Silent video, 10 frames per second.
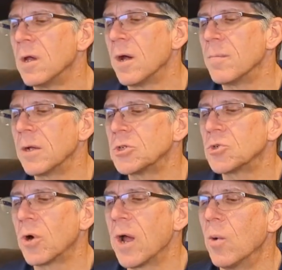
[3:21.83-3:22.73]
I'm not
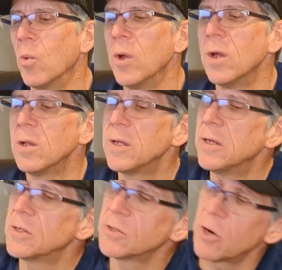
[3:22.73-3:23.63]
sure I will. It
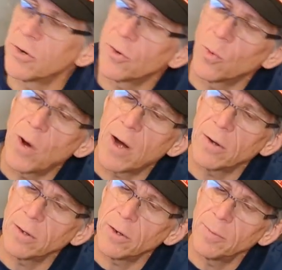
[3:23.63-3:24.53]
is starting to wear a
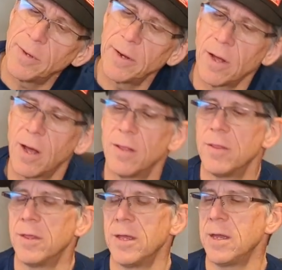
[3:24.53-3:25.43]
little bit on
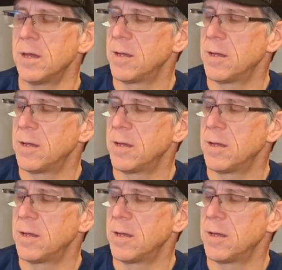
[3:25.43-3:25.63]
the